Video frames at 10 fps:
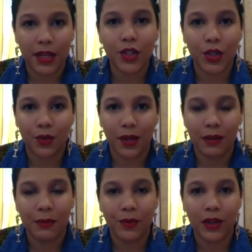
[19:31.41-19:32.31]
issue would come
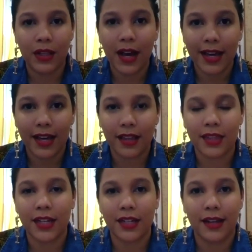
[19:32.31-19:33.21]
up with a client that
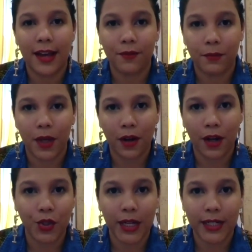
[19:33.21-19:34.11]
I didn't have in my
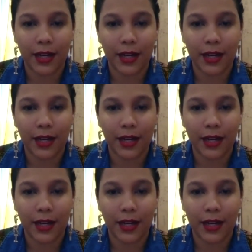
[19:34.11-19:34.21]
contract,